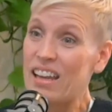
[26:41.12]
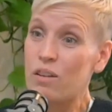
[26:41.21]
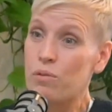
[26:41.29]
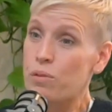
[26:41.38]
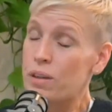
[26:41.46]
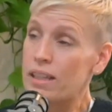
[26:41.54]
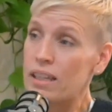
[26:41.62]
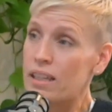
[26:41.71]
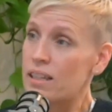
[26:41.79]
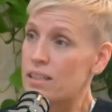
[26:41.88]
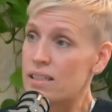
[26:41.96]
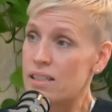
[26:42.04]
It really
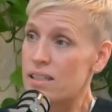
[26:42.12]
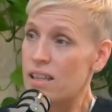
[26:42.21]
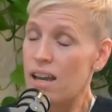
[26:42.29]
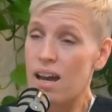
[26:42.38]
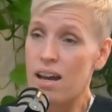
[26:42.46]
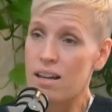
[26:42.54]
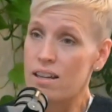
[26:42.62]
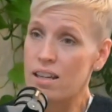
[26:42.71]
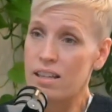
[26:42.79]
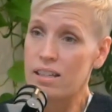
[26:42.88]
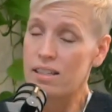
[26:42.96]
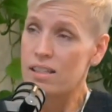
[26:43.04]
is, yeah.
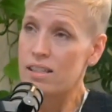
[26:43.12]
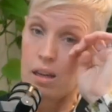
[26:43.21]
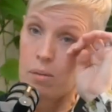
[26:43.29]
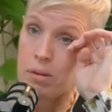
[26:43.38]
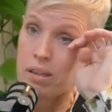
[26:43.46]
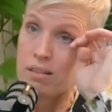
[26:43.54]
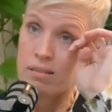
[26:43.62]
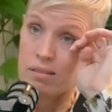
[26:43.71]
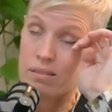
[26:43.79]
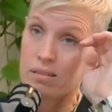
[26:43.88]
And it's, I mean,